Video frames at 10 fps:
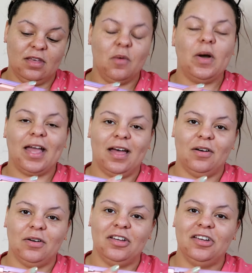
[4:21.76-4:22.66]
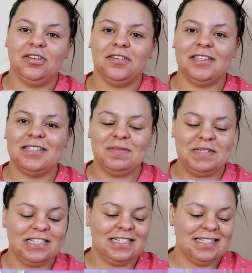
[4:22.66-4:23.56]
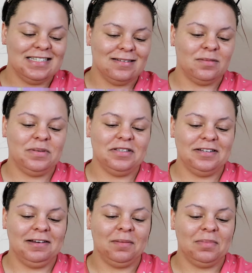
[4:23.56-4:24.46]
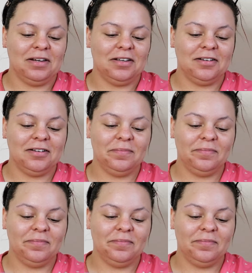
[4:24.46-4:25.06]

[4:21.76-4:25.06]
I'll work out who this Imogen is and I'll put the link below.